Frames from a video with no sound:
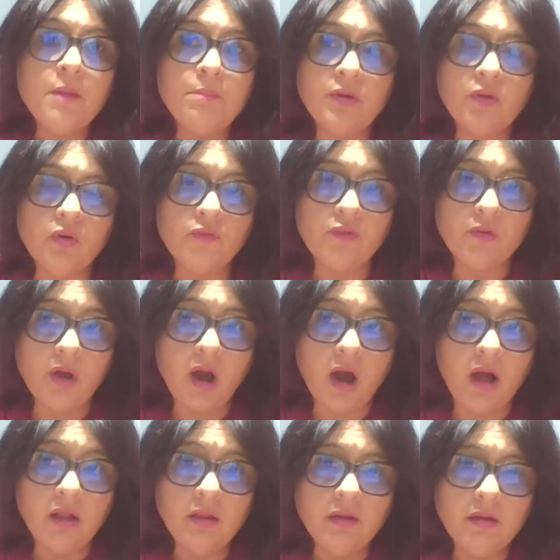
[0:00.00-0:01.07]
But
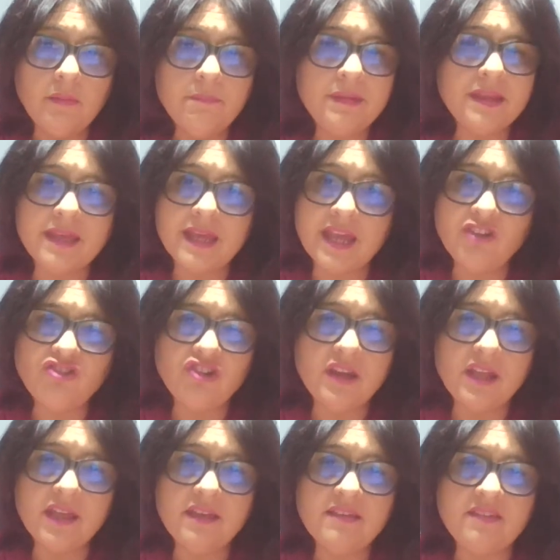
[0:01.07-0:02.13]
overall, mediation
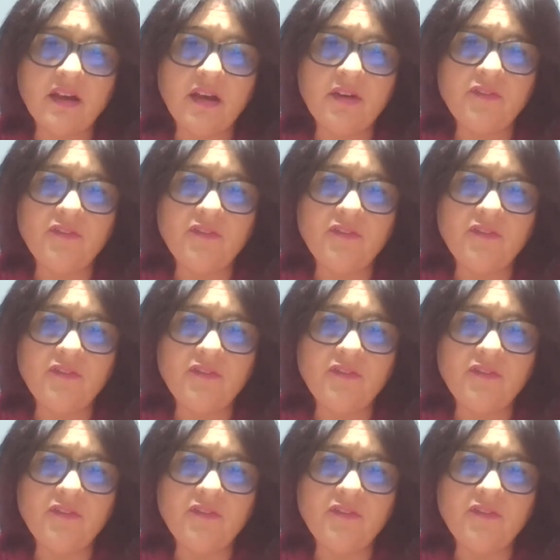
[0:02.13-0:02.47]
is a